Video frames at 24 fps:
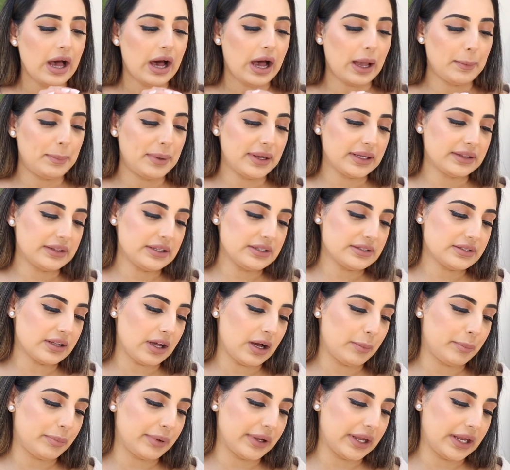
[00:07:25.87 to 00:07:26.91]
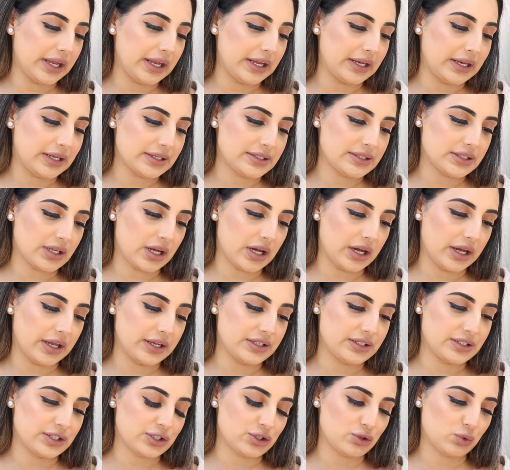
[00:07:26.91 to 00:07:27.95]
I picked these up in a
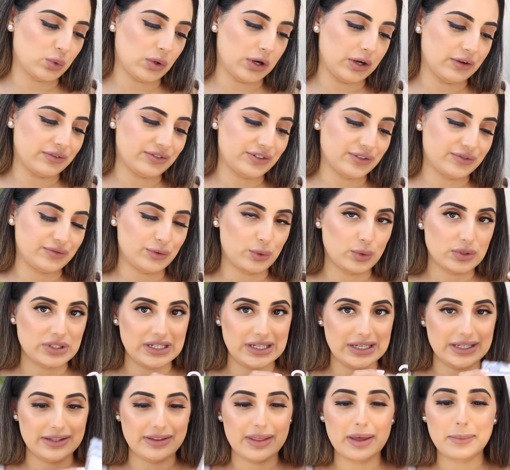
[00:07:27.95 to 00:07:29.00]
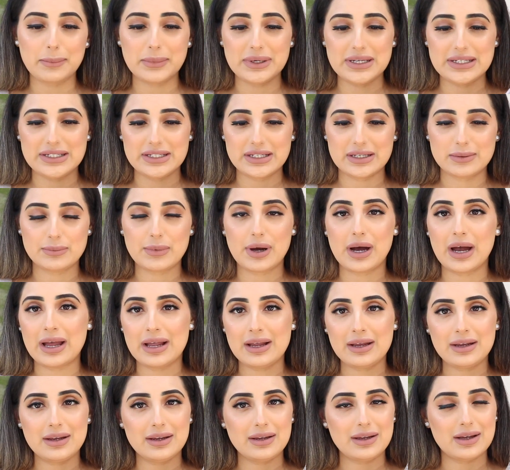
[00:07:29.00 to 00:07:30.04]
size 12 to 14, they're medium. I
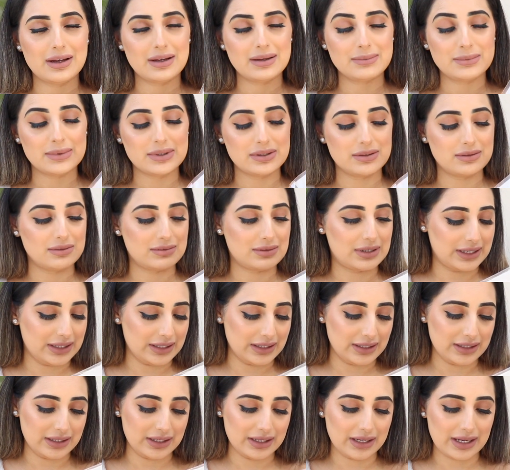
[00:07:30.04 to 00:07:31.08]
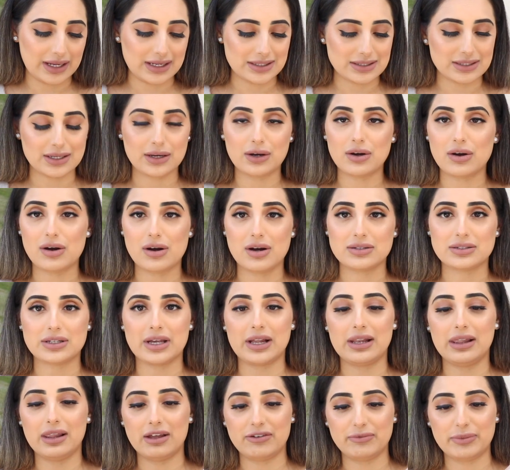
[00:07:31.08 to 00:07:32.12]
am a granny at heart,
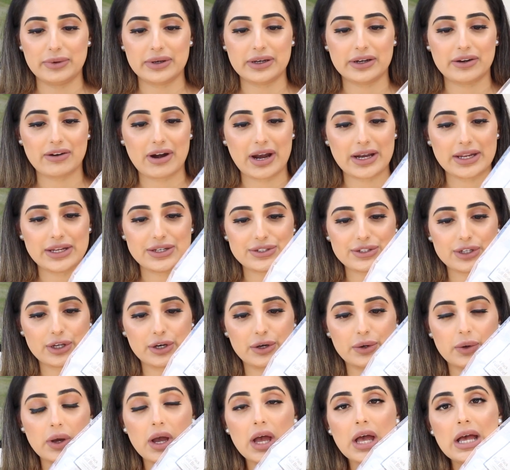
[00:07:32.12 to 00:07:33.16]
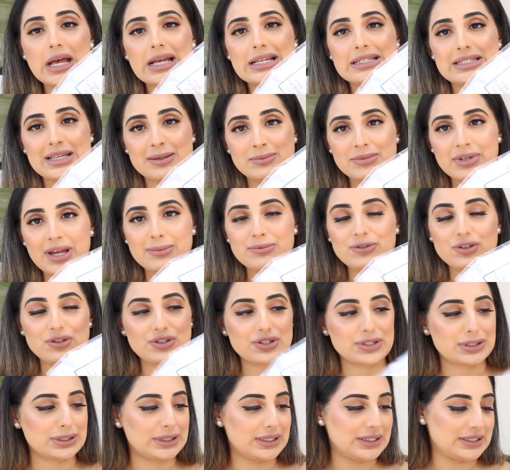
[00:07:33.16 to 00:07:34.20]
I love being a granny, so sometimes you
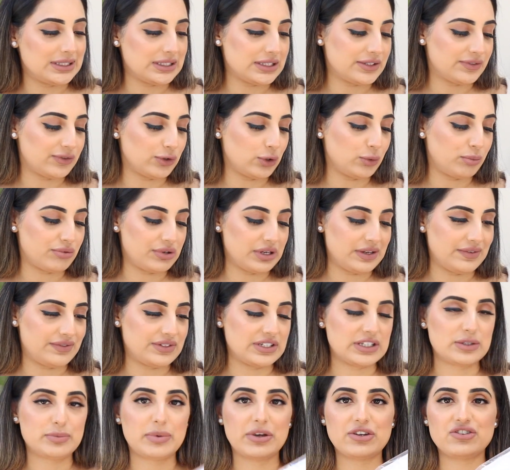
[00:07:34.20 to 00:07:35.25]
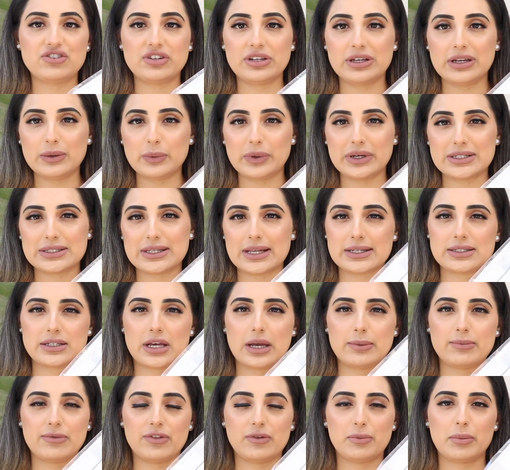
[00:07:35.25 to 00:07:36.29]
just need these full briefs, especially when it's that
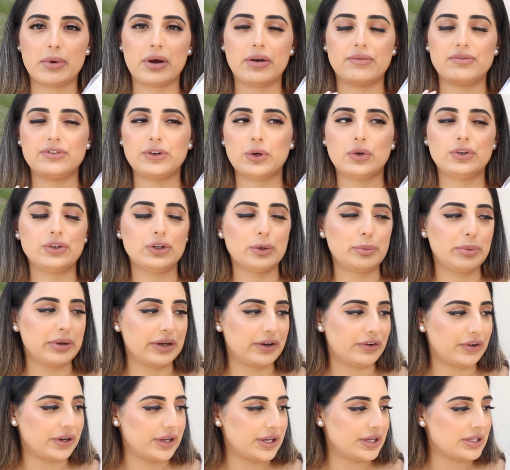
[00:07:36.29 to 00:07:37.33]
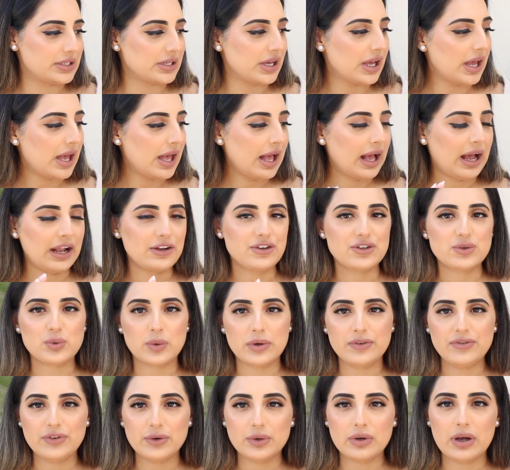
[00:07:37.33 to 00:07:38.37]
time of the month, you're on your period, and just
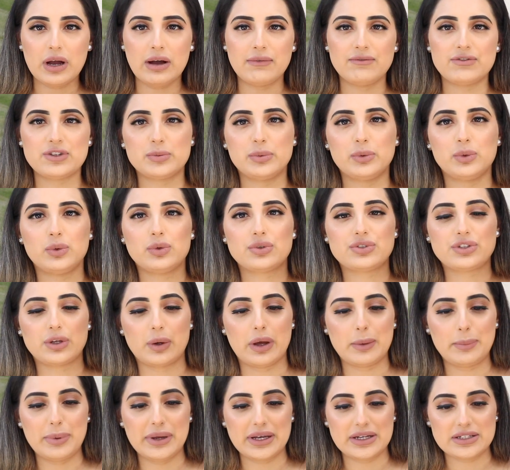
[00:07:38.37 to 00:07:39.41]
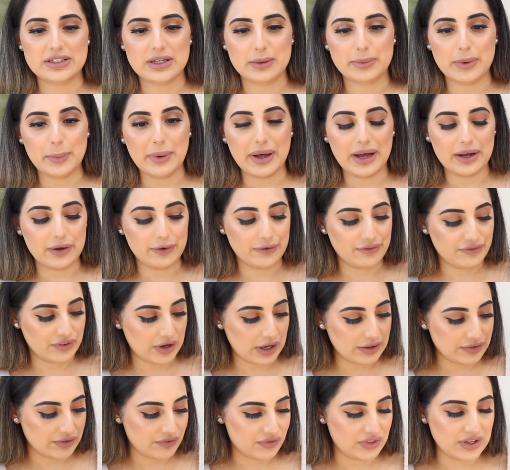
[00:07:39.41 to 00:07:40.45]
want to feel comfortable, so I picked up a pack of
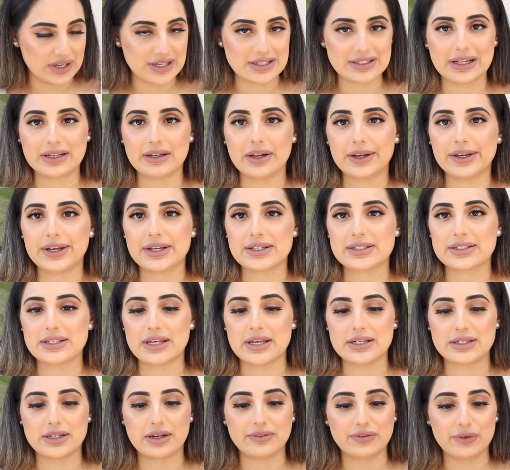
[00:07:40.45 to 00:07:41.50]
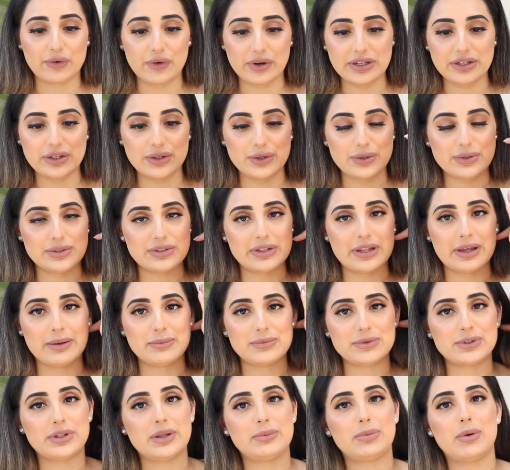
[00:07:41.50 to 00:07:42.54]
five of these, and like I said, I've already used
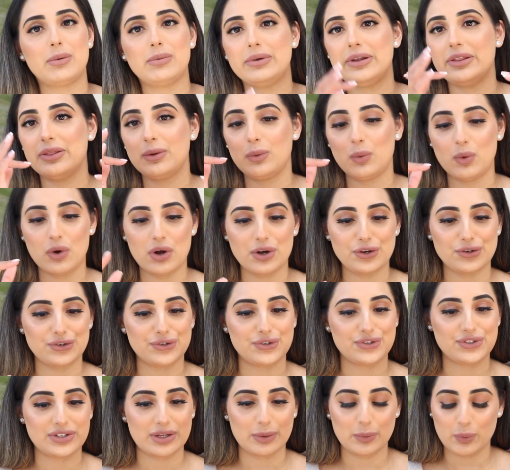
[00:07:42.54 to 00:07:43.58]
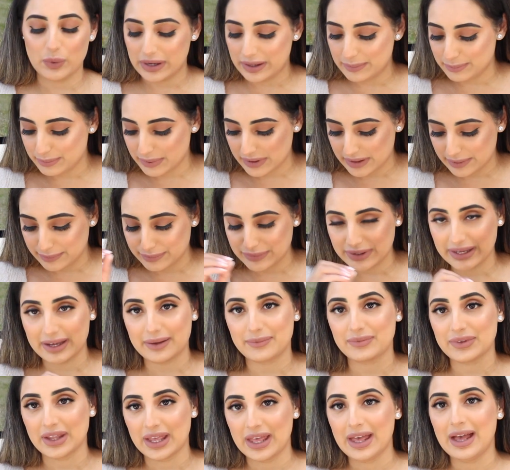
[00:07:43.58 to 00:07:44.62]
them, so they're probably in the wash somewhere, but
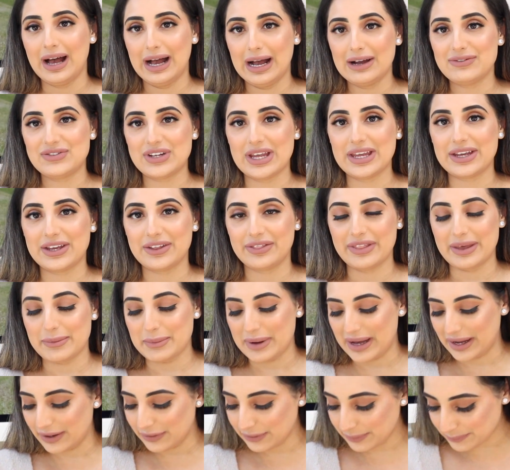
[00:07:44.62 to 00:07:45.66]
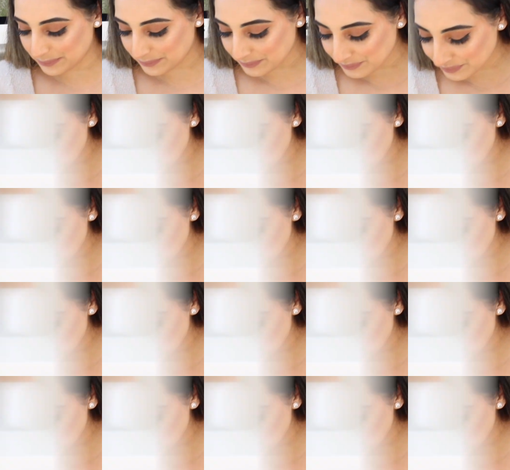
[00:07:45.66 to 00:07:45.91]
yeah, I've taken them out.